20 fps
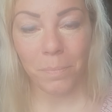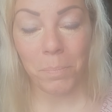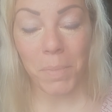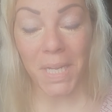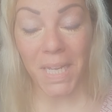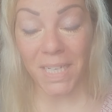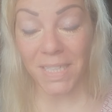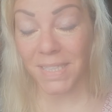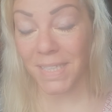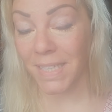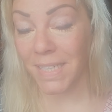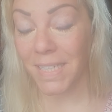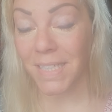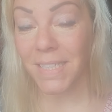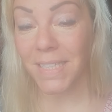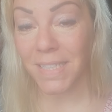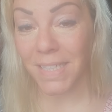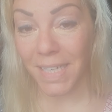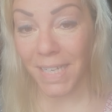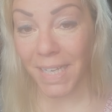because it
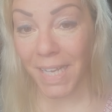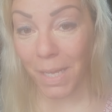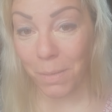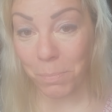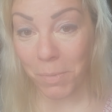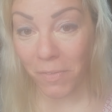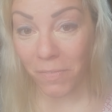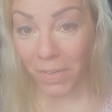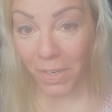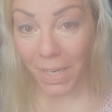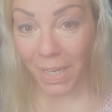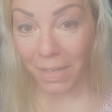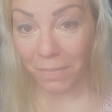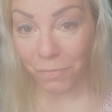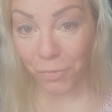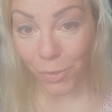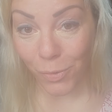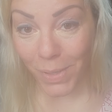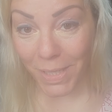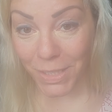is it can be very
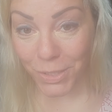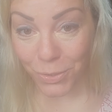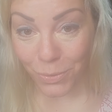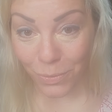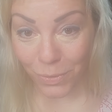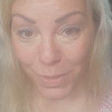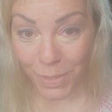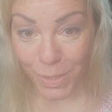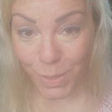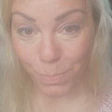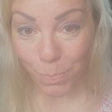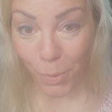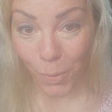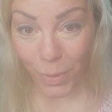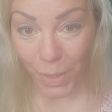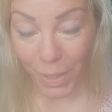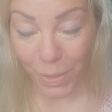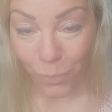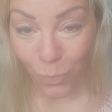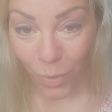influential the
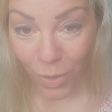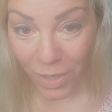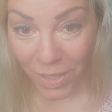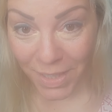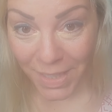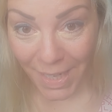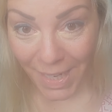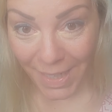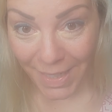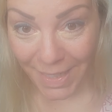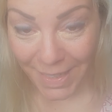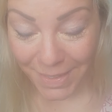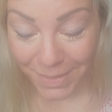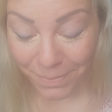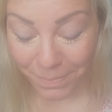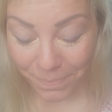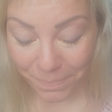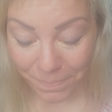spoken word can it